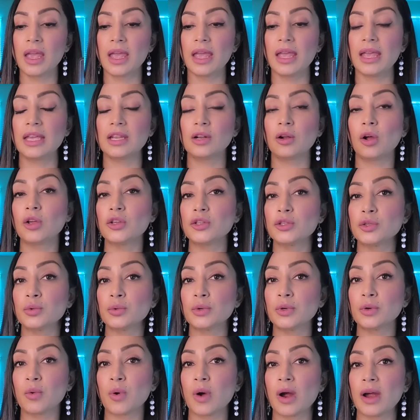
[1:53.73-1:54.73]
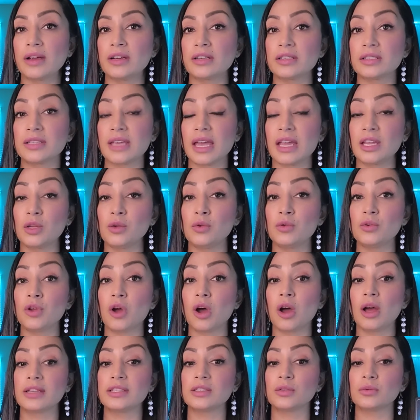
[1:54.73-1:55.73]
it also requires that you
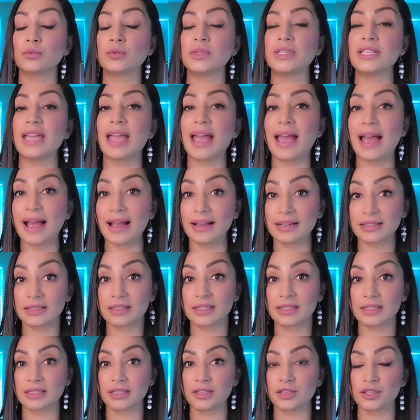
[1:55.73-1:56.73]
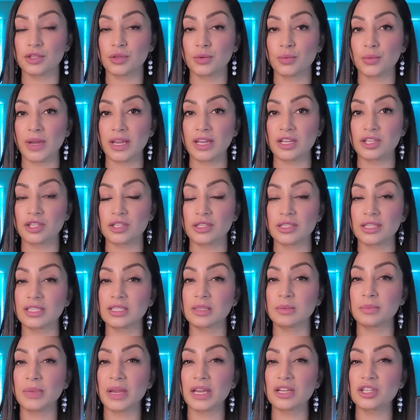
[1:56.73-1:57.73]
not react to situations,
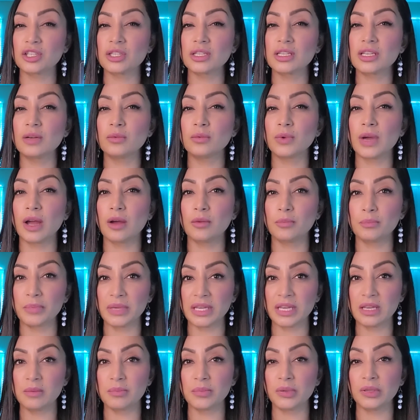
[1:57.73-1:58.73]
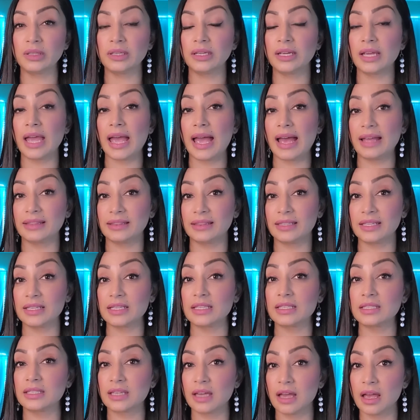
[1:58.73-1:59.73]
especially around people at
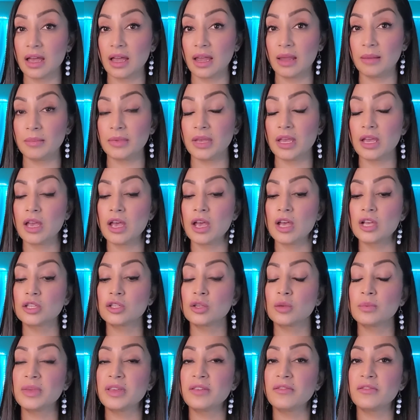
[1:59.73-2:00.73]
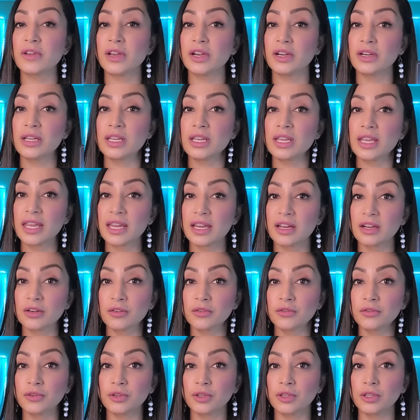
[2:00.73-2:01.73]
this time. So be very
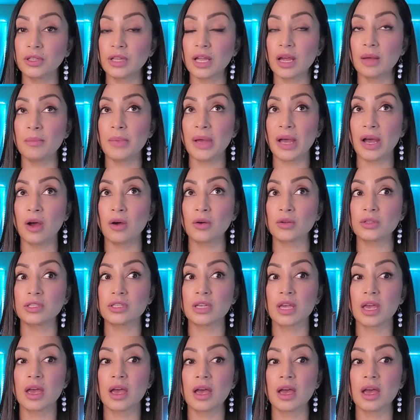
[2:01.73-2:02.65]
careful about